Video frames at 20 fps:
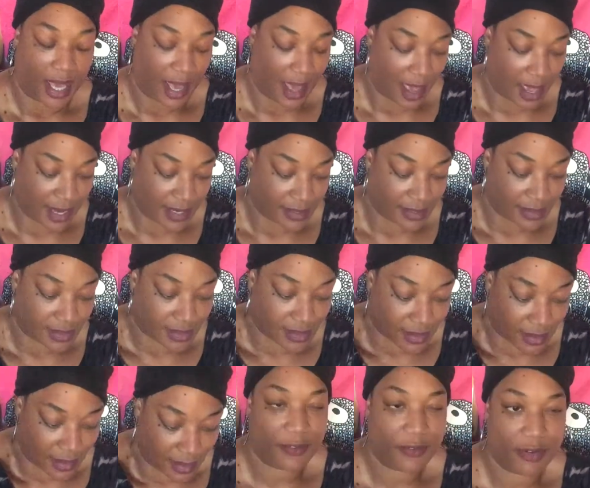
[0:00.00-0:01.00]
And
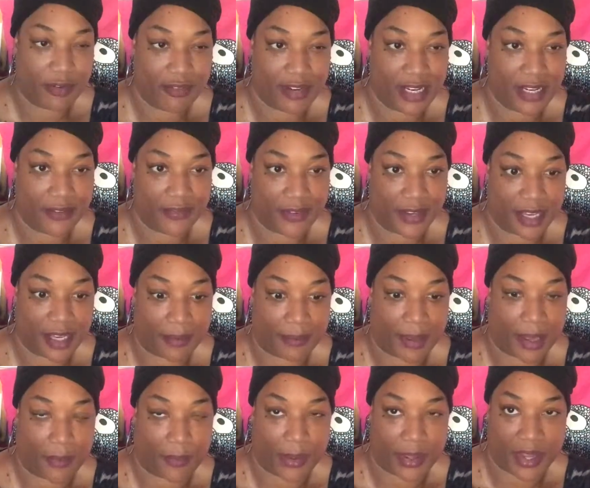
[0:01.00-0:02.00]
if we really think
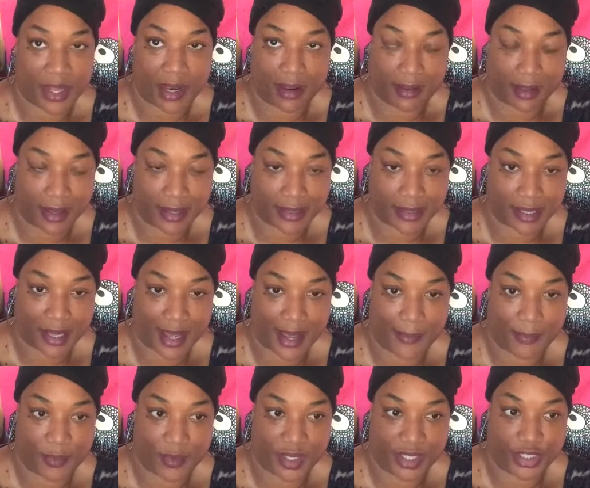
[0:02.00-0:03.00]
about when the last
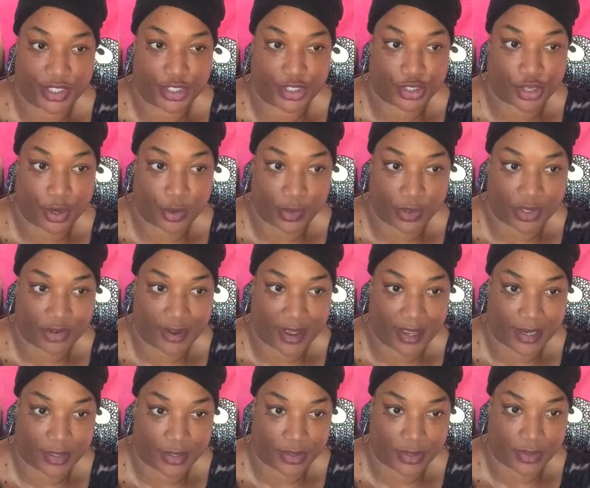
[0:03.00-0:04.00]
time we showed
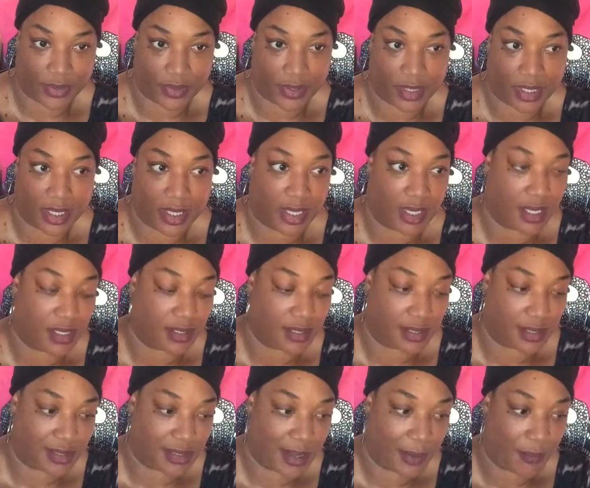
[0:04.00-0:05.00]
gratitude
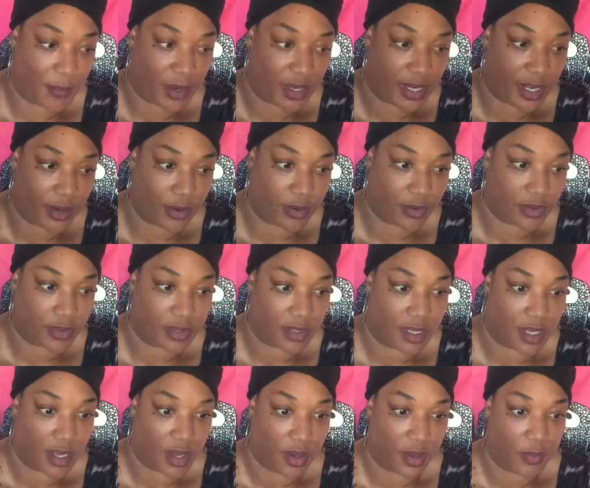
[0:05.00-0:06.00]
to someone else,
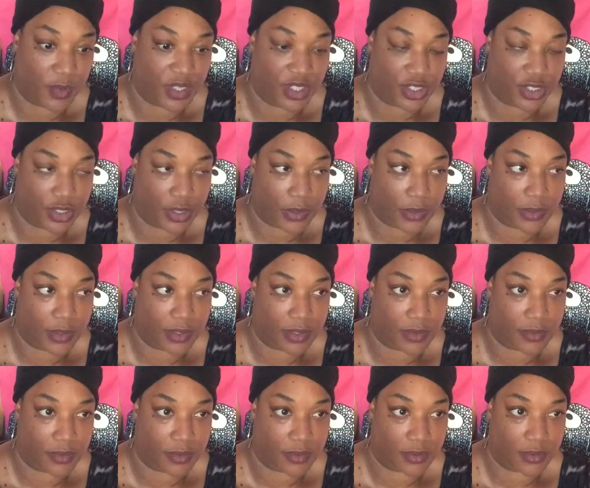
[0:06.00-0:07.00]
we showed,
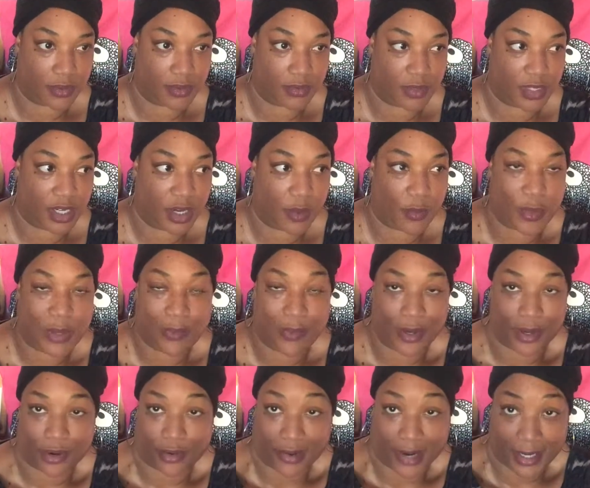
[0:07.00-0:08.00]
you know, we
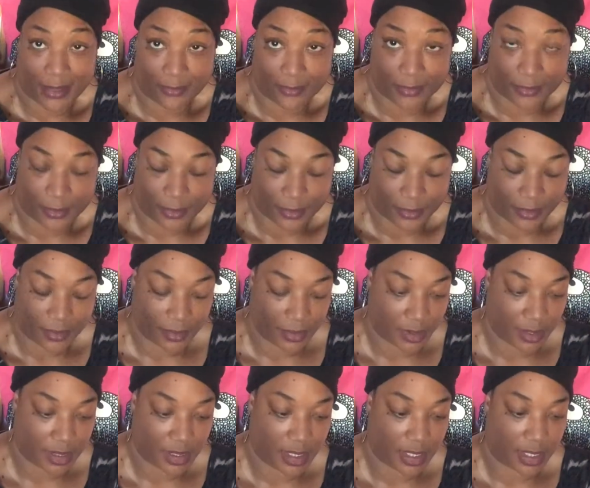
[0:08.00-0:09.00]
were grateful,
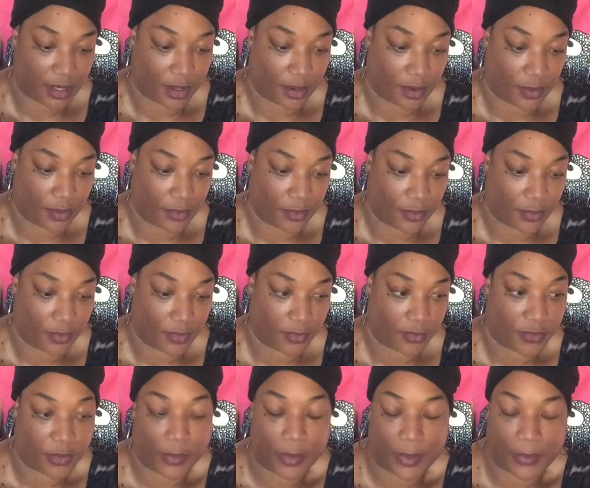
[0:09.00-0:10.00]
you know,
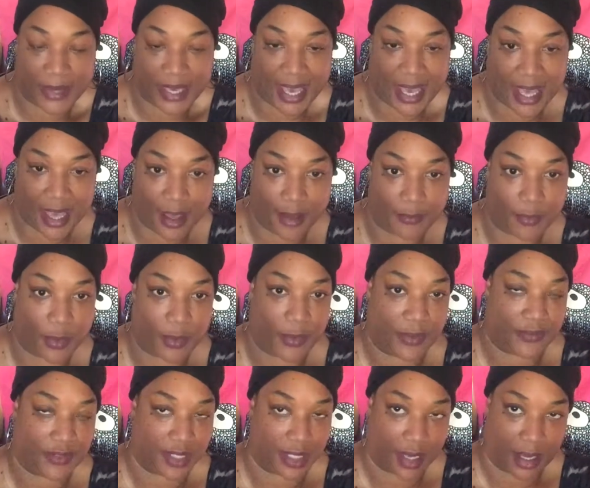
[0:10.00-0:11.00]
for what we have, what
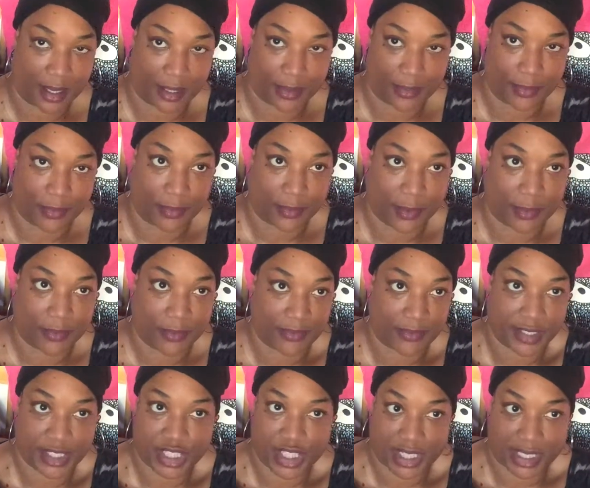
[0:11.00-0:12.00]
we've done, what we've
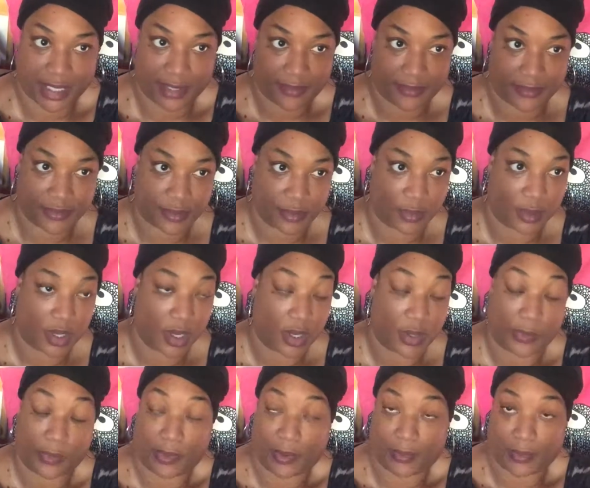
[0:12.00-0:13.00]
achieved,
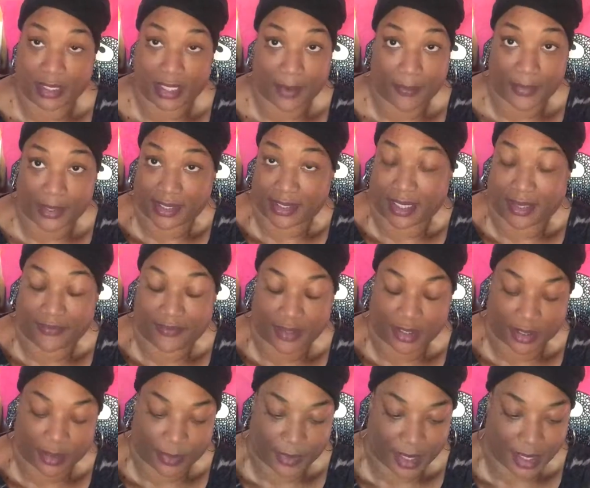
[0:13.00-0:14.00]
what someone's
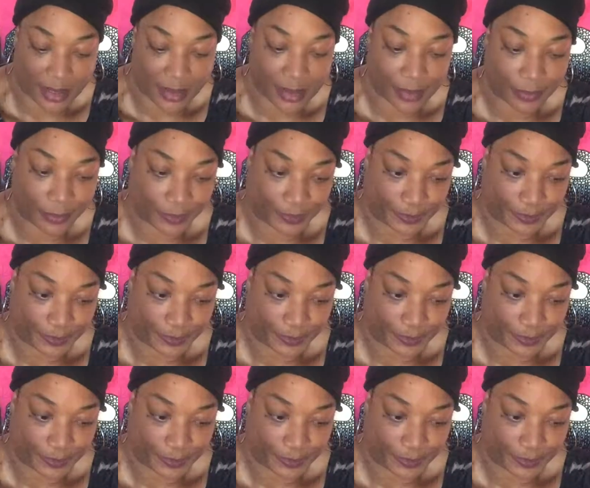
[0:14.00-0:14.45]
given to us.